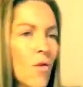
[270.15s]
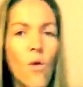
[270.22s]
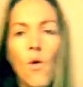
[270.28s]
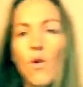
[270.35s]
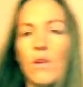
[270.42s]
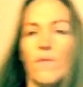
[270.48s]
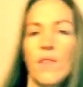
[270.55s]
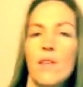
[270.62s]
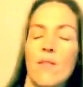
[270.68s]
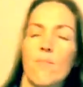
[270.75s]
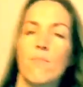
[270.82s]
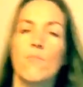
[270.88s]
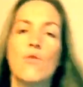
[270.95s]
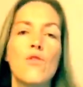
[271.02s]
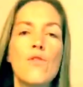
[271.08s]
all of this
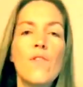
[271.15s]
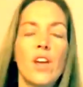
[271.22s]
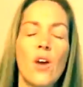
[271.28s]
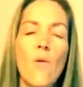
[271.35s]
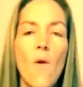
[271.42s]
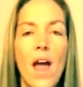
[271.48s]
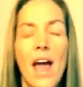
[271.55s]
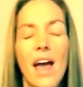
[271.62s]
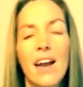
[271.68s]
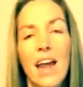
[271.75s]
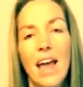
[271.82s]
moving around,